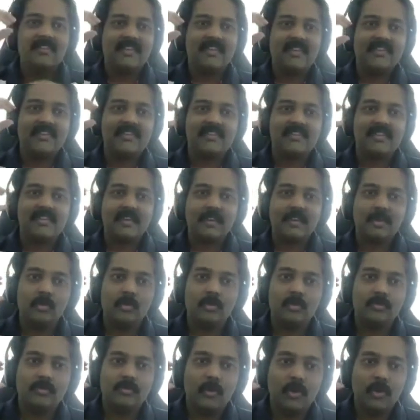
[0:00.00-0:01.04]
just
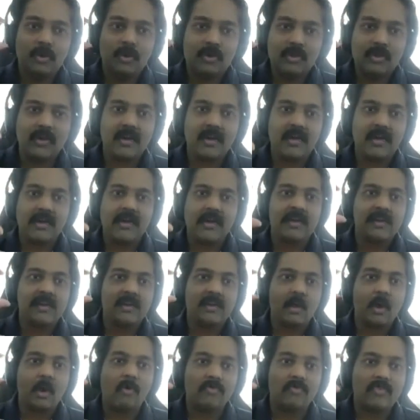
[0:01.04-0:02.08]
to boot
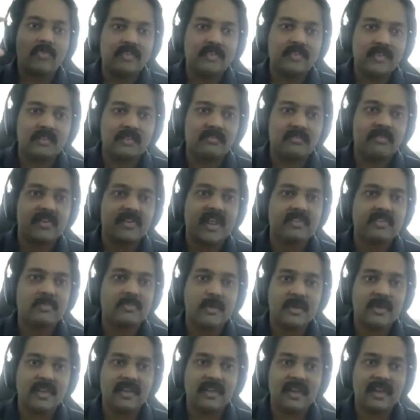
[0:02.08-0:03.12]
off-the-shelf
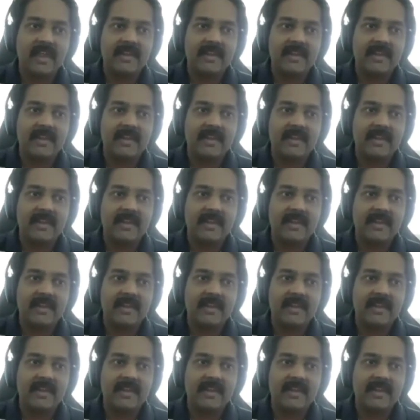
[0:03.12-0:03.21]
Raspberry